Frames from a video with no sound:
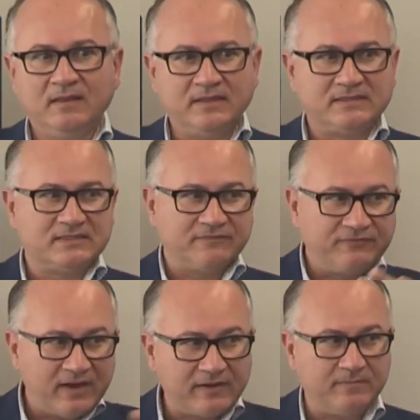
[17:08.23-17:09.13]
This is
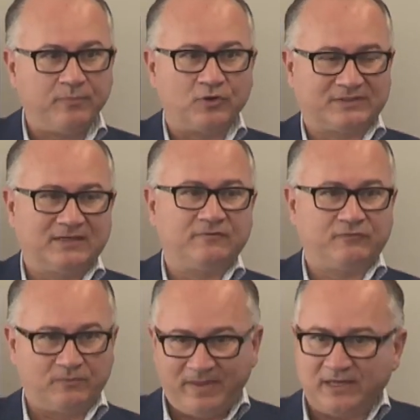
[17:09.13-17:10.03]
very important
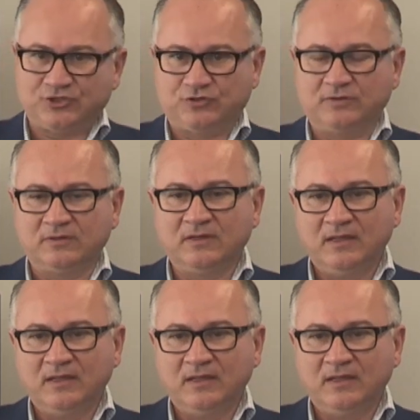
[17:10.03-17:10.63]
information